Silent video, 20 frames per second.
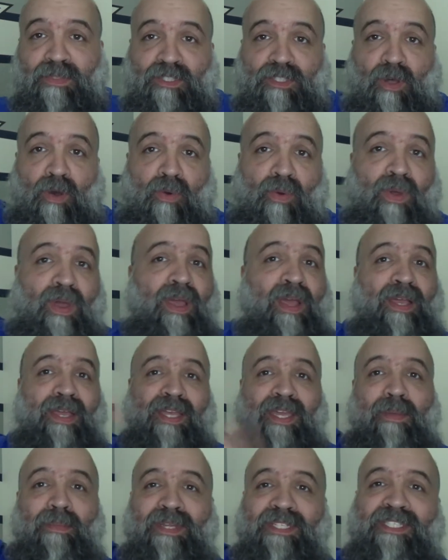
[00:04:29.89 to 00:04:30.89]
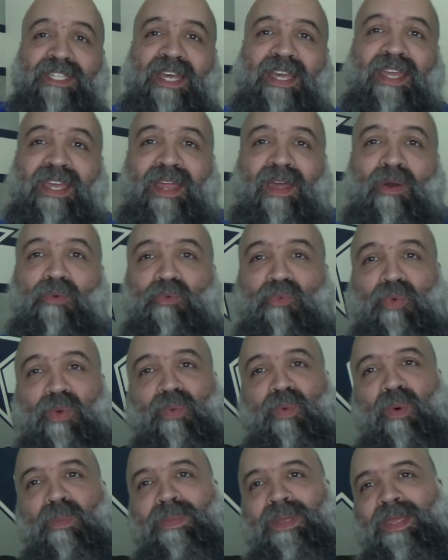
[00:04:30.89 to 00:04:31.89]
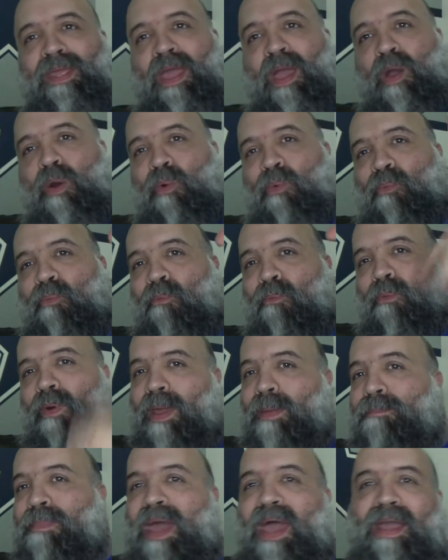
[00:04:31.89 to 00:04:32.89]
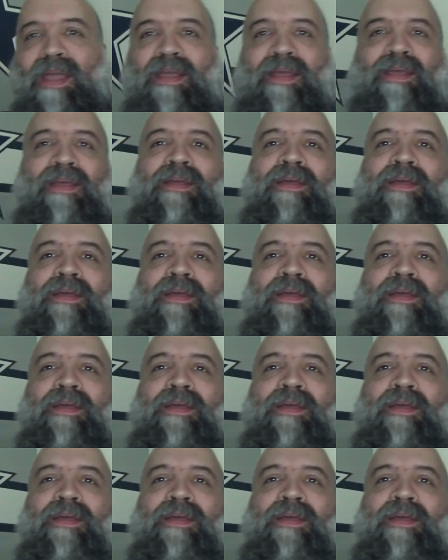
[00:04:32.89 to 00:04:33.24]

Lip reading: So give me a second, we will be right back.